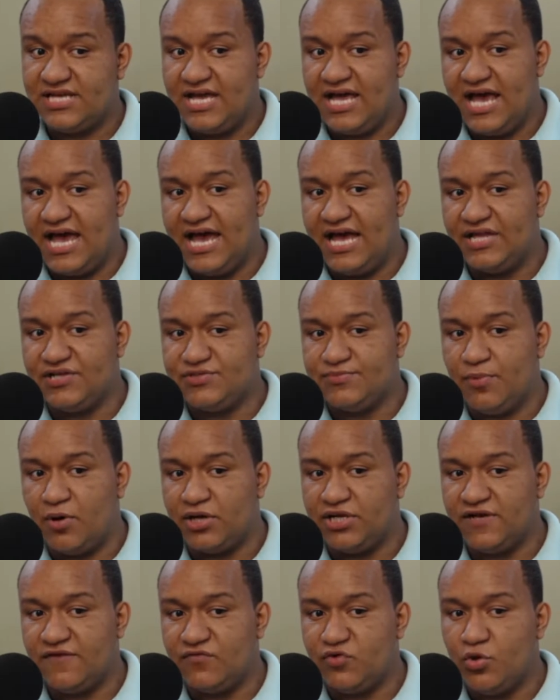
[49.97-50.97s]
and
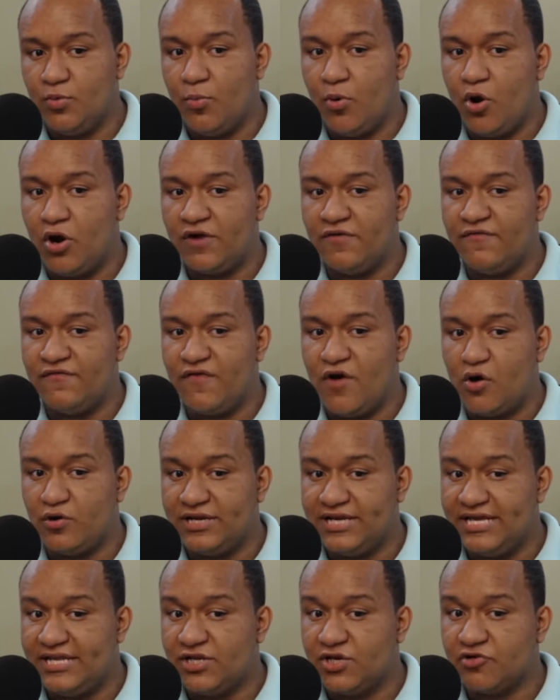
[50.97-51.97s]
body of newborn found
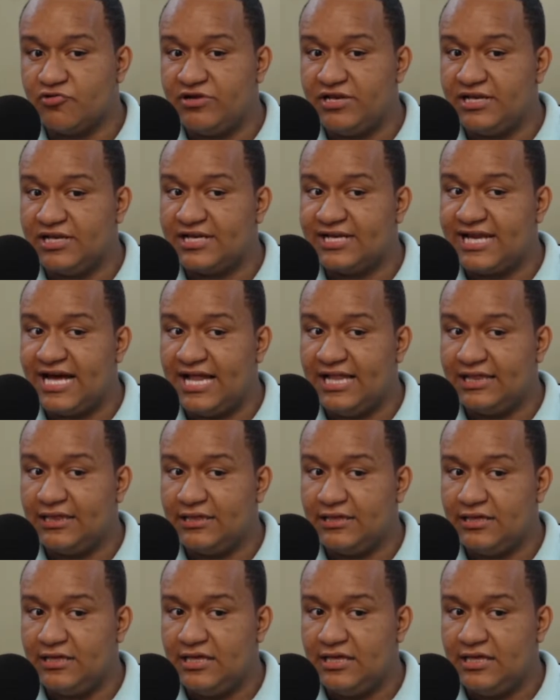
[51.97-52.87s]
in Crane Canal.